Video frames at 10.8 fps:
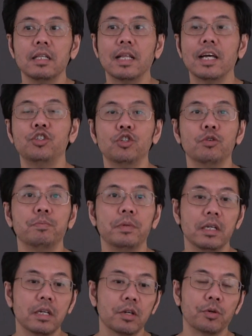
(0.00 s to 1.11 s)
that should
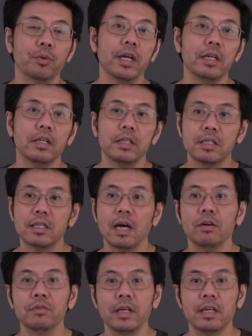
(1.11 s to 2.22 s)
be great
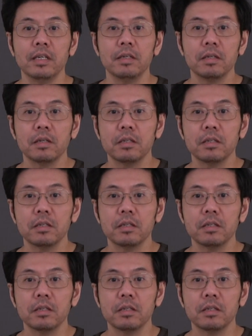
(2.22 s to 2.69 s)
sounding